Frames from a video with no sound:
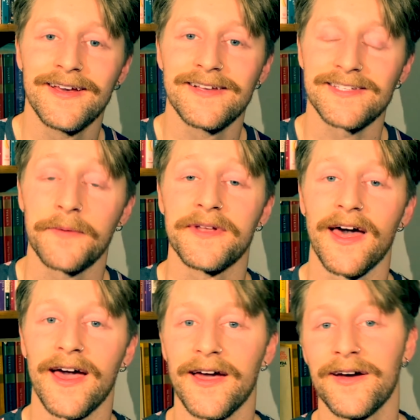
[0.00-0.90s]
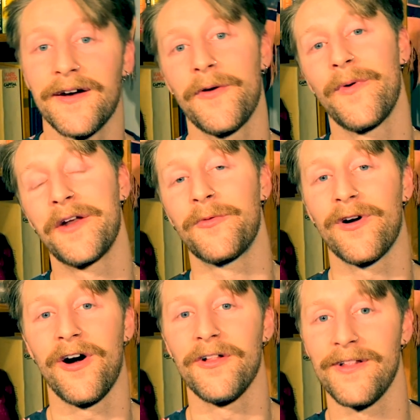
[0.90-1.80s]
someday when
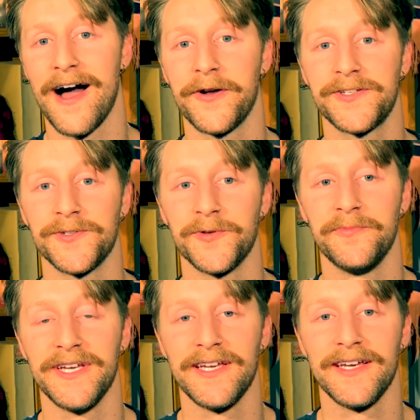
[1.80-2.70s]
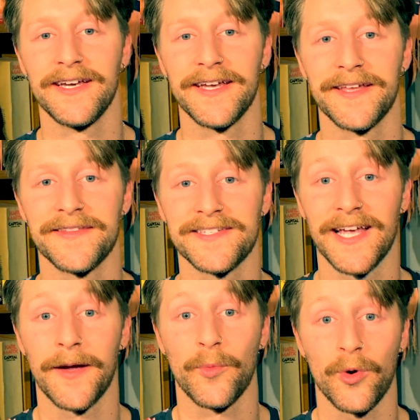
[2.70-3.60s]
we're all allowed to be in the
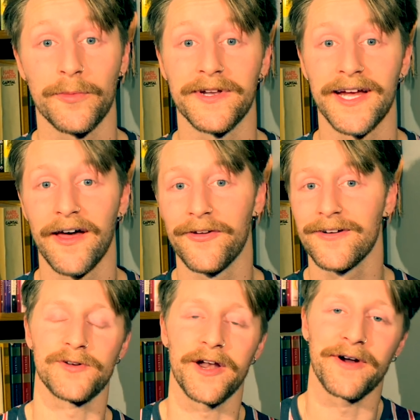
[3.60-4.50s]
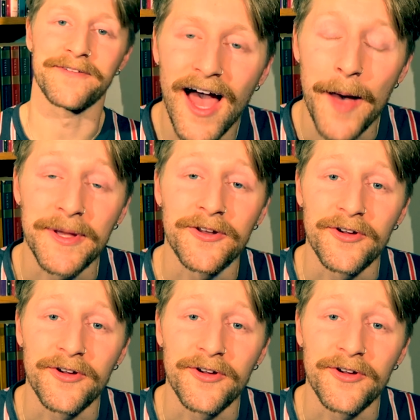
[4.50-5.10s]
same room together. So anyway, Happy New